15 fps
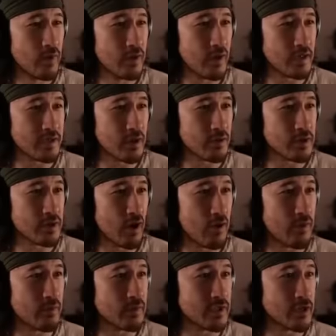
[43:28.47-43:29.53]
We lost our star.
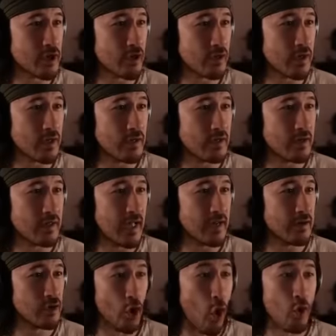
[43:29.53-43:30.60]
There was a turret
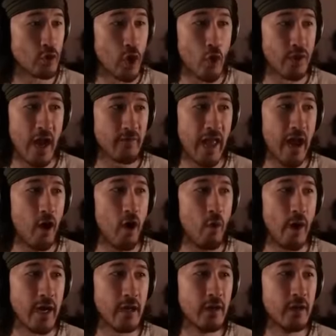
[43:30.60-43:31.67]
that- don't go down that
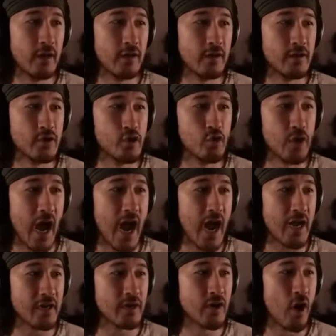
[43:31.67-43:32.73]
hallway. Do
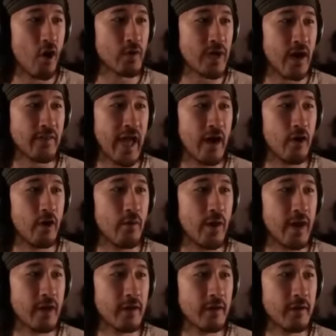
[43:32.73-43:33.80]
not go down that
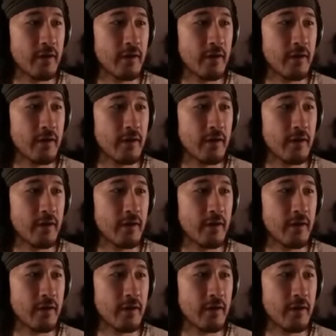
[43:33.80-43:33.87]
hallway.